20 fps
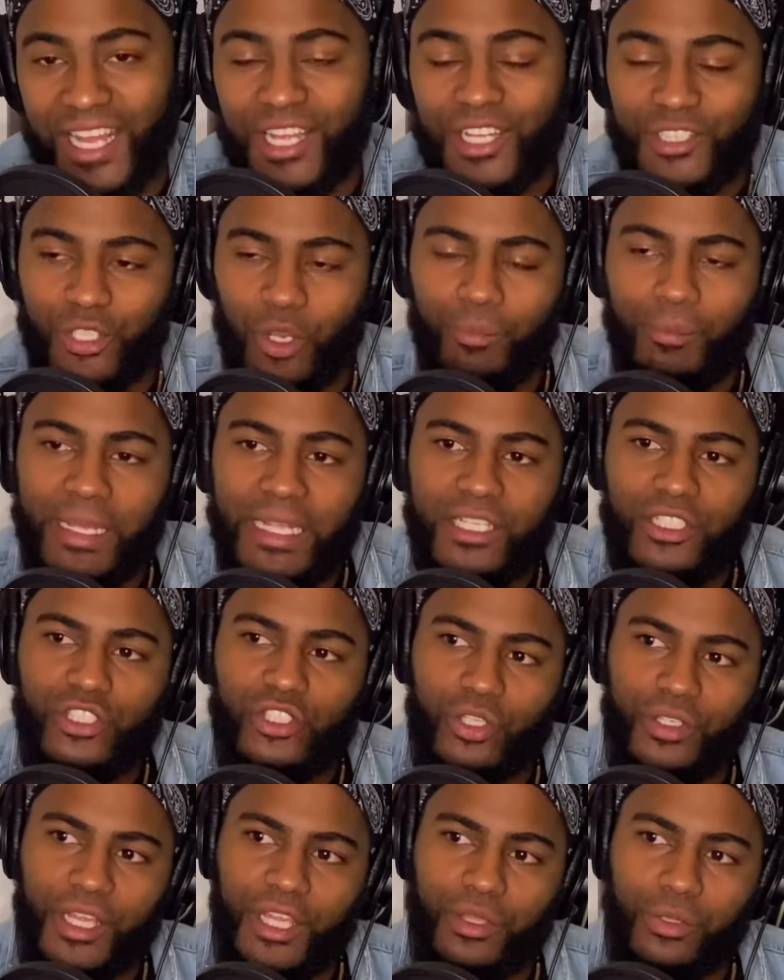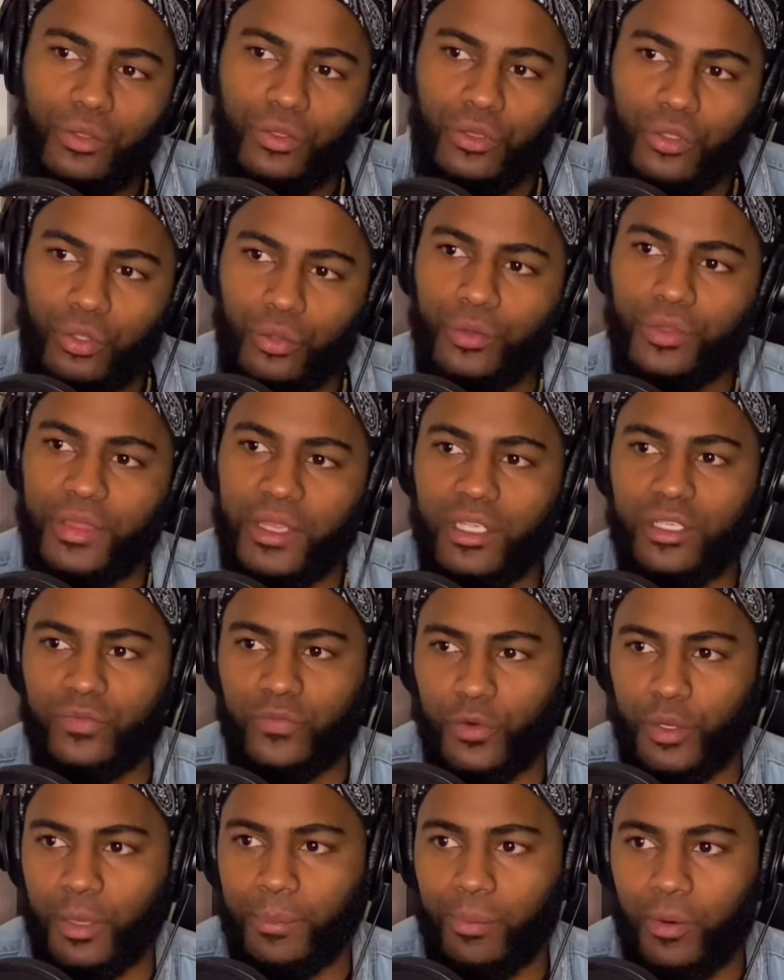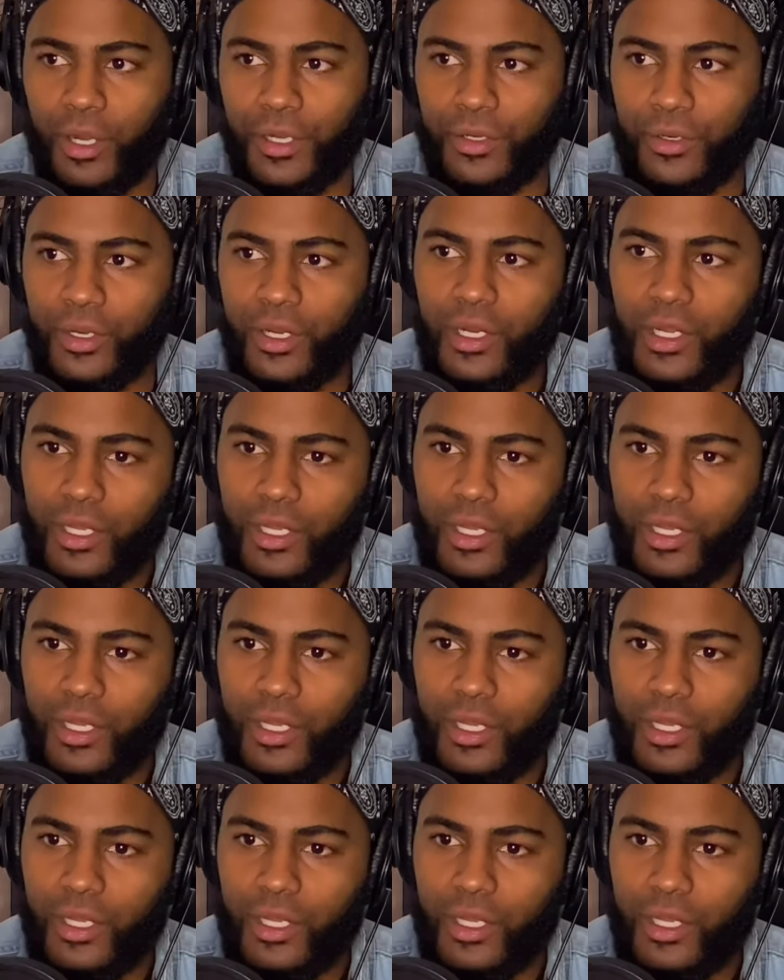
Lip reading: So making sure that you do things for your partner.